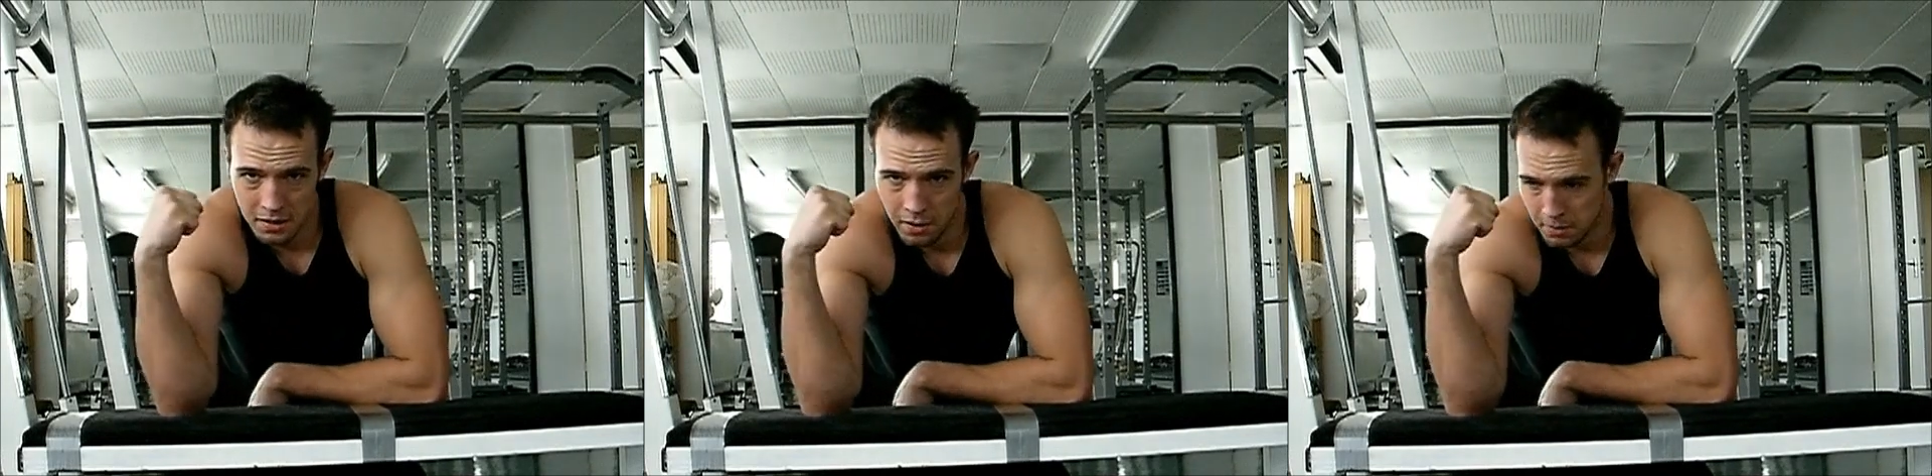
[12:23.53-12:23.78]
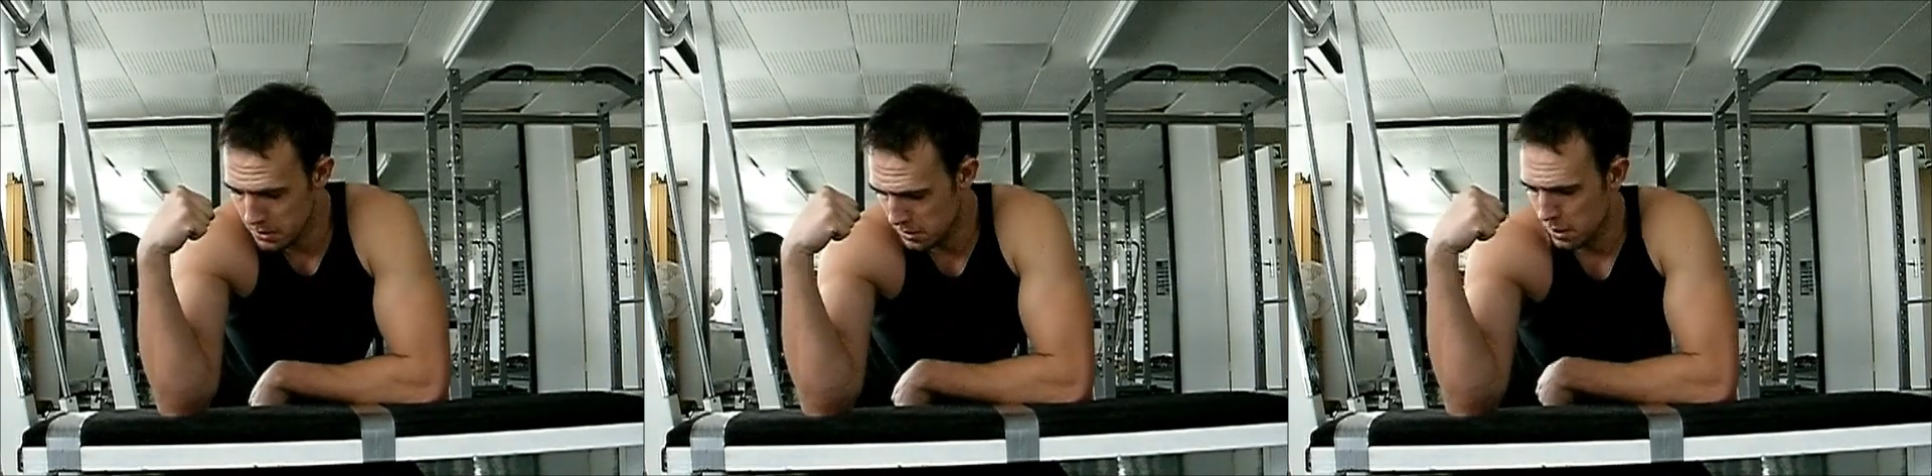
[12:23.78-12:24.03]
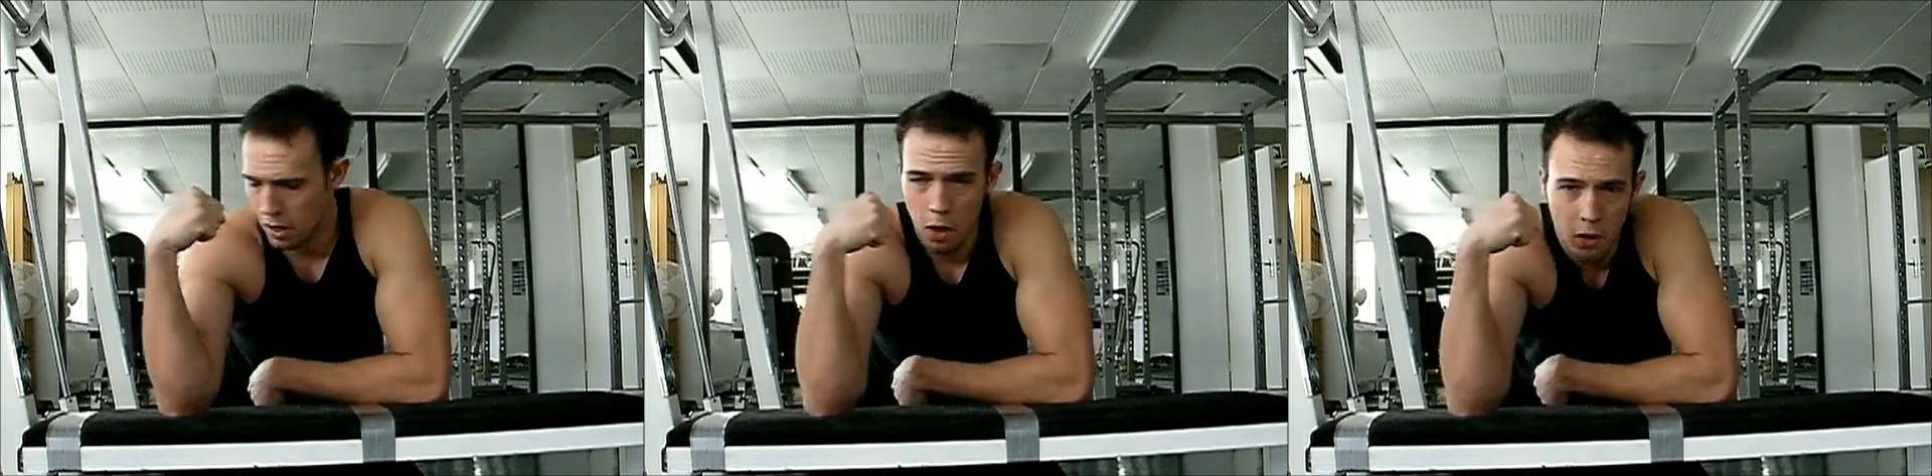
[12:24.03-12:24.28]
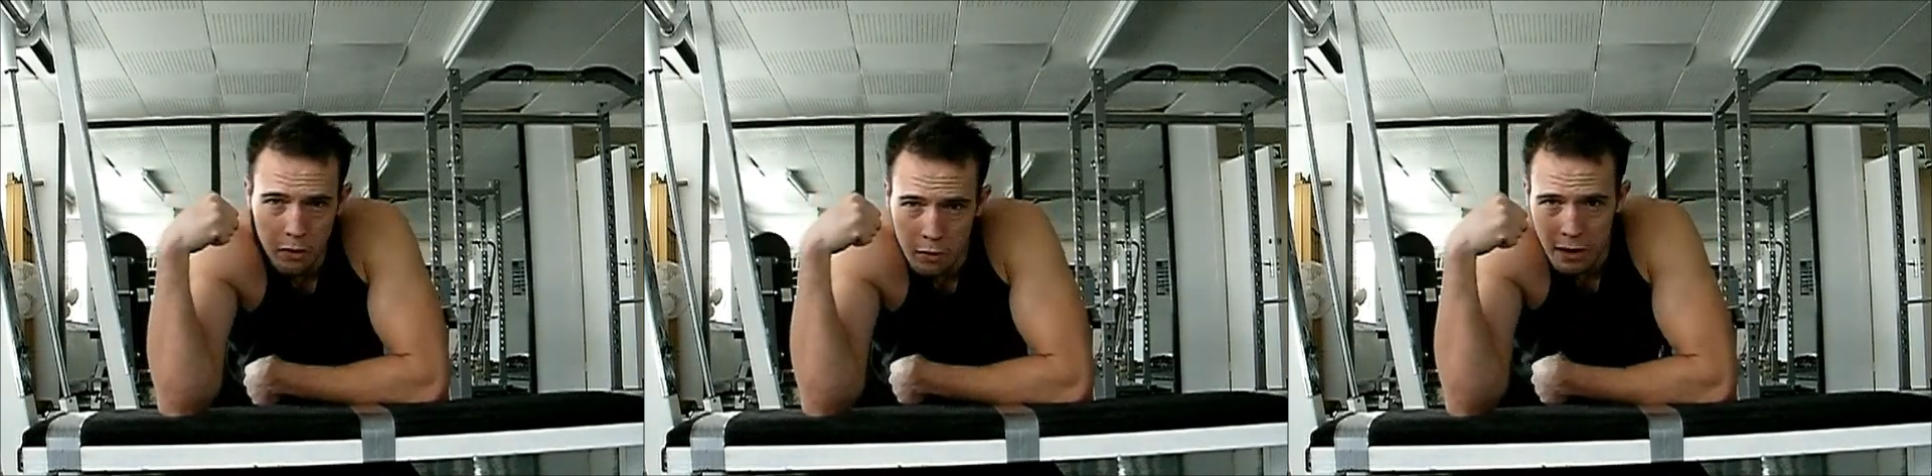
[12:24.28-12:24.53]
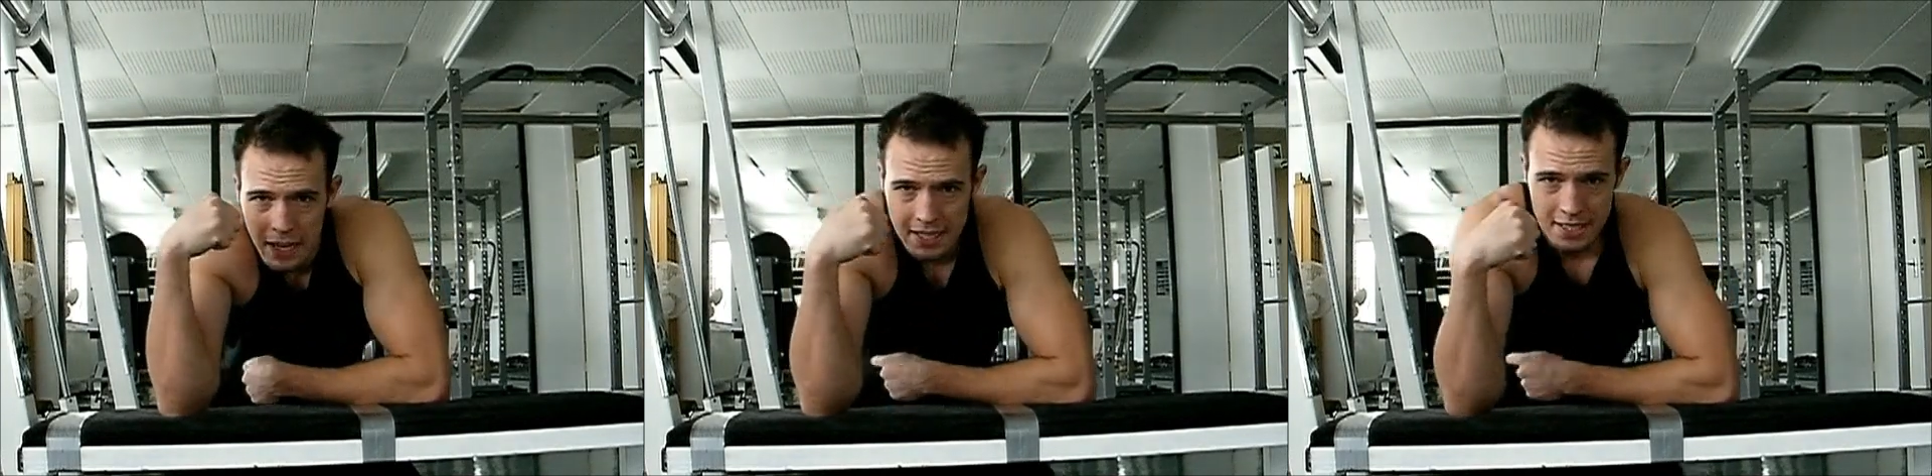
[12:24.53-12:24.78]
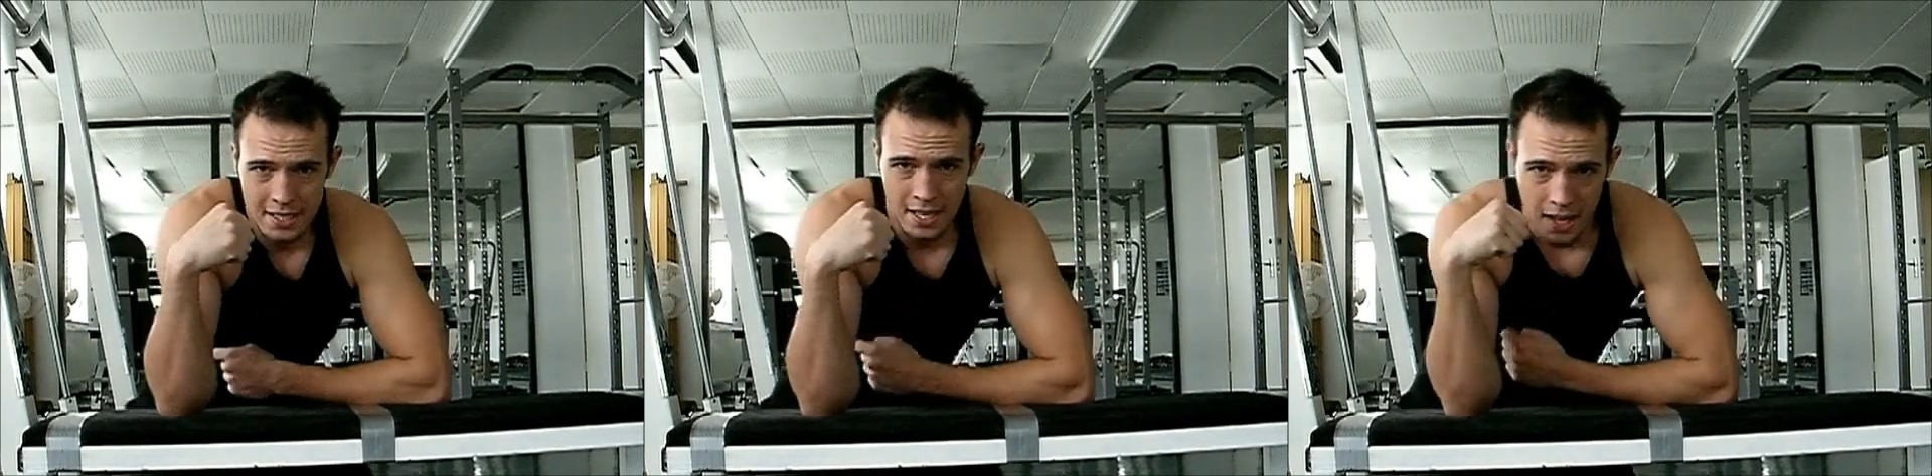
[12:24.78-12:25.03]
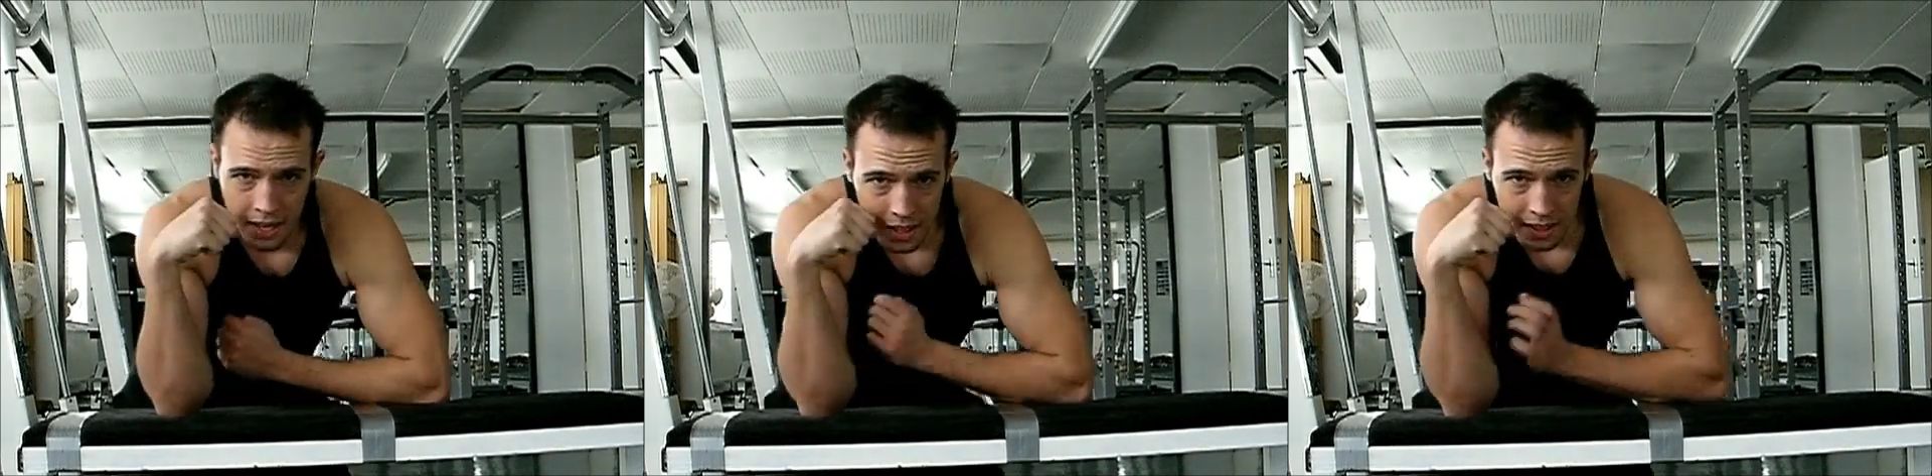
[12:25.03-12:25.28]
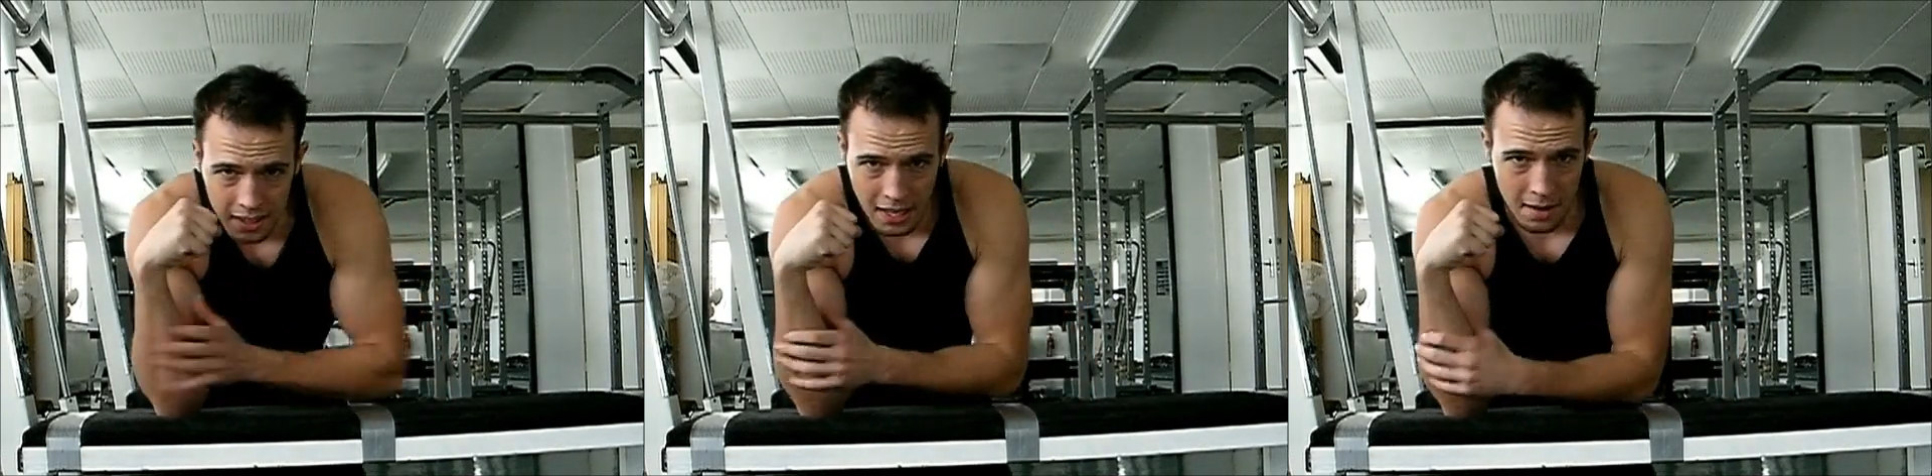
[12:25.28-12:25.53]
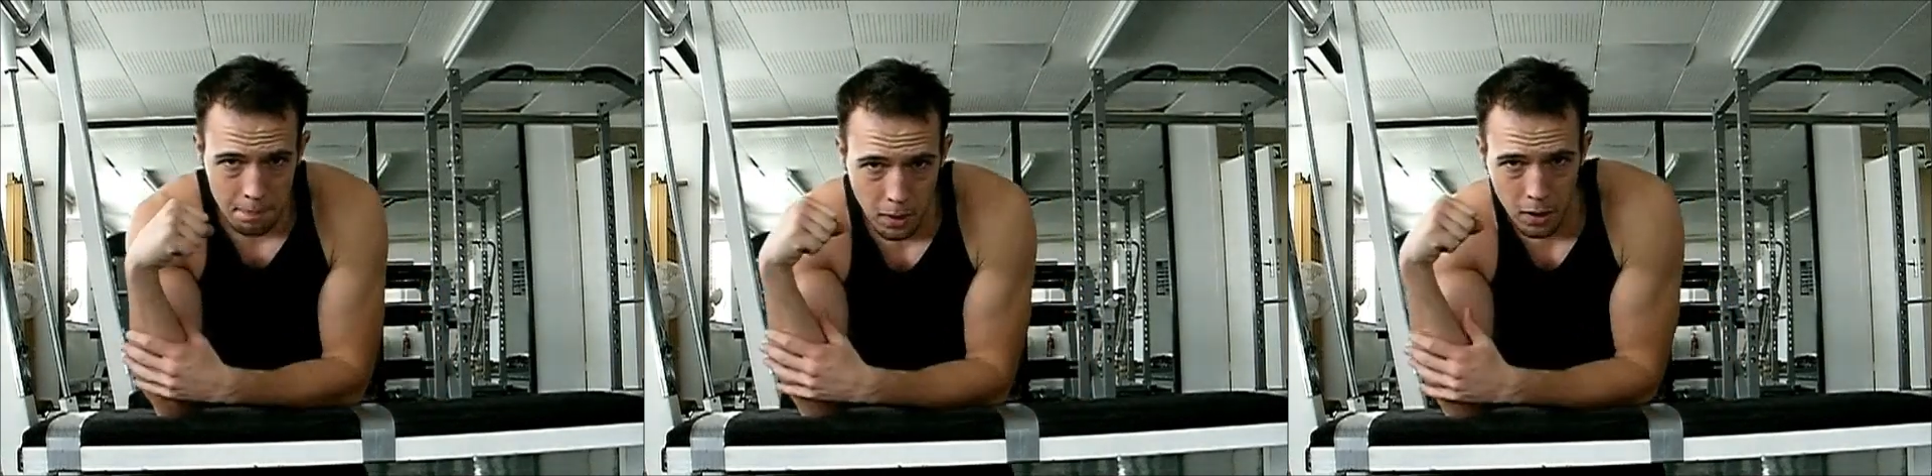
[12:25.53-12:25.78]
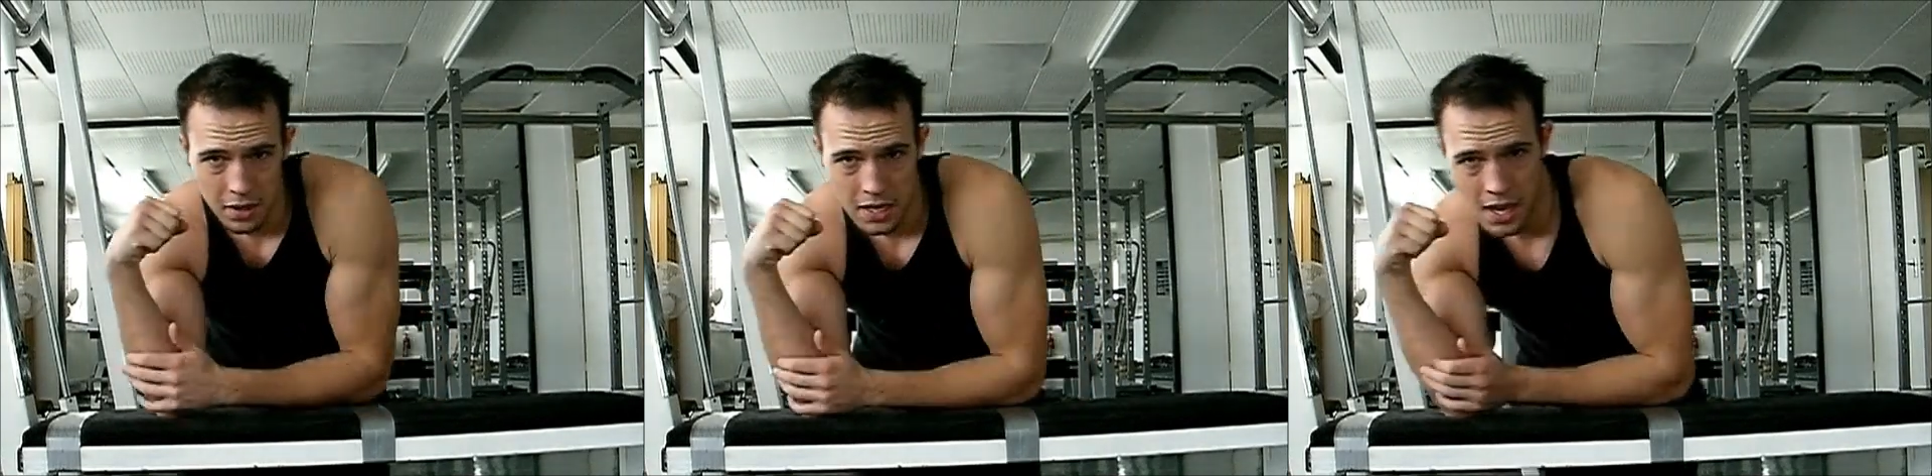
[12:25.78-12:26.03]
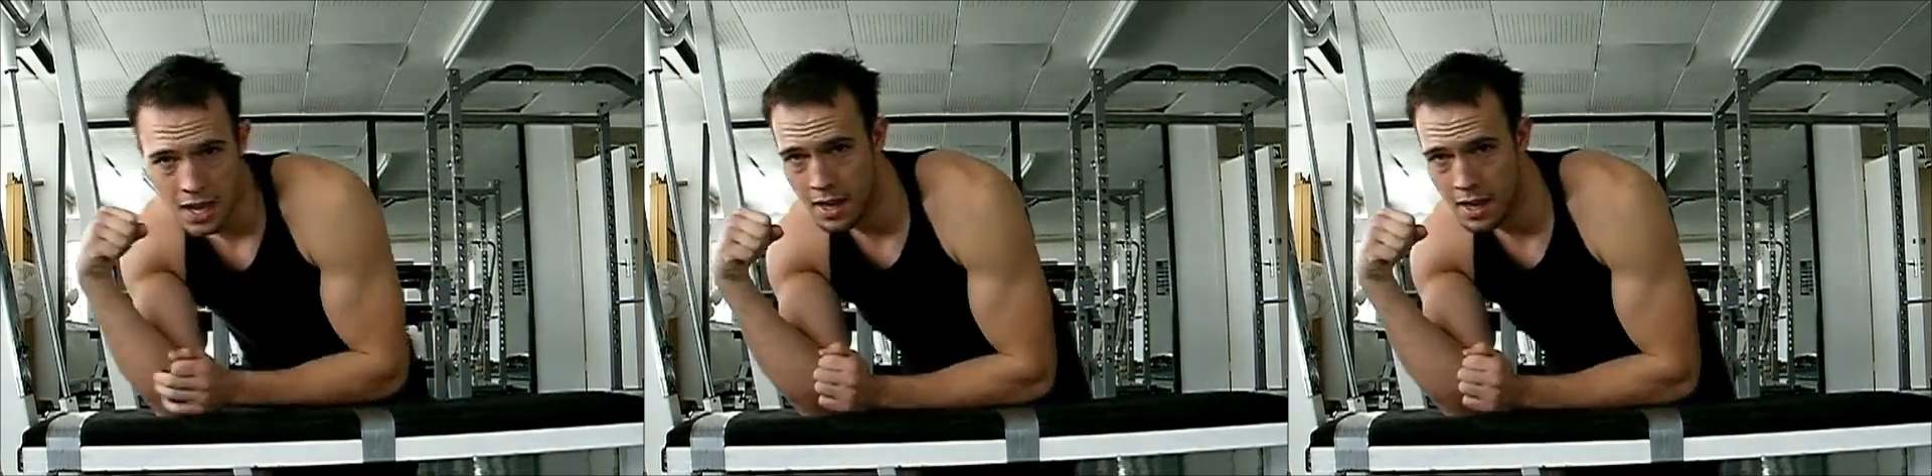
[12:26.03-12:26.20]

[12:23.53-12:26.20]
I want you to lock the wrist, get your body